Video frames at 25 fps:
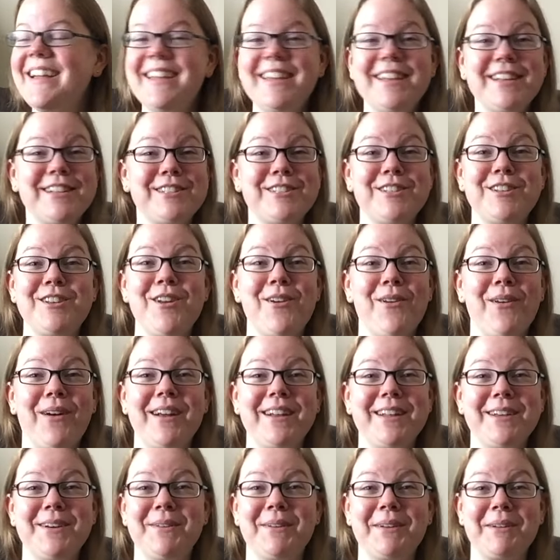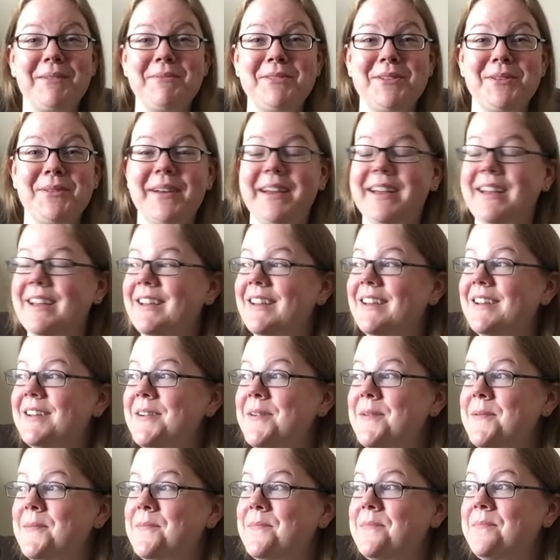He has no idea what I'm doing.
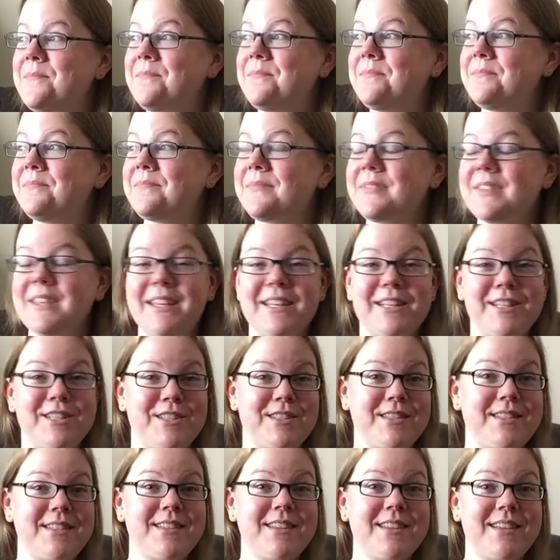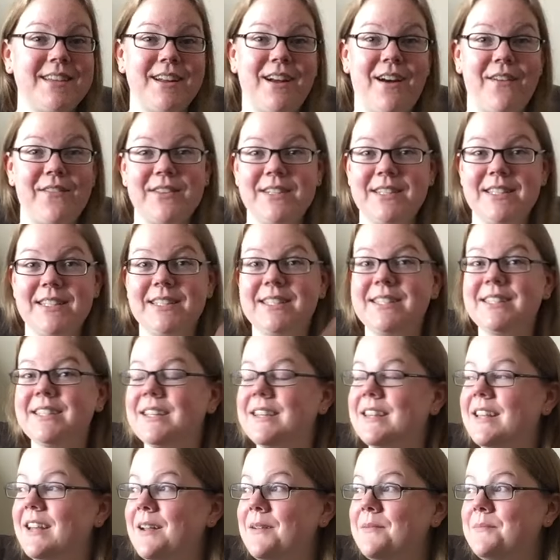He just can obviously see
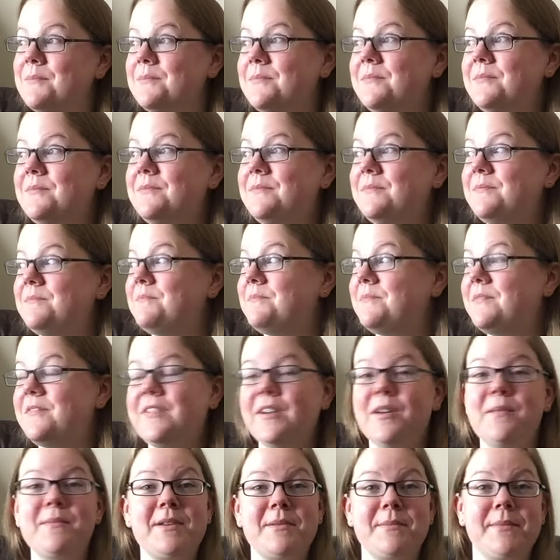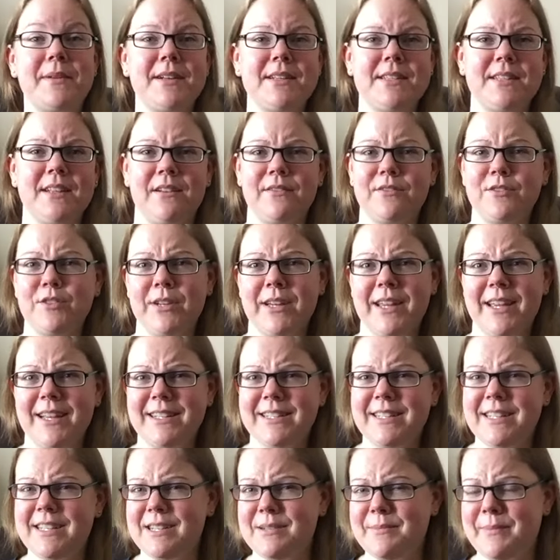that I'm filming myself drinking
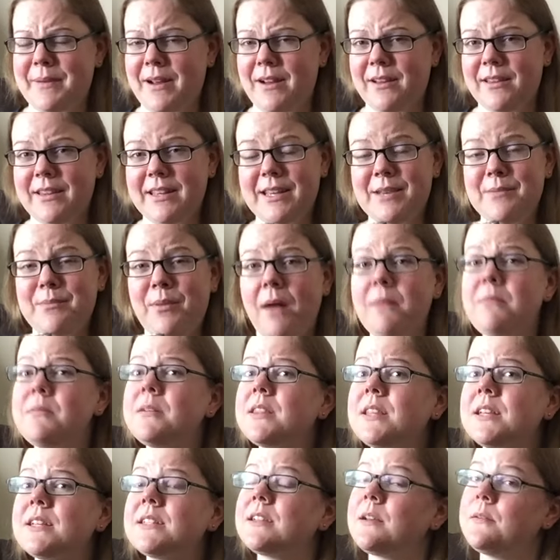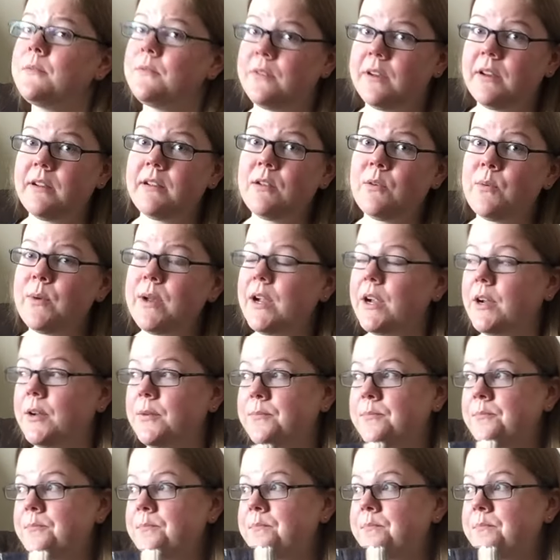tea, apparently. He probably thinks I'm very weird.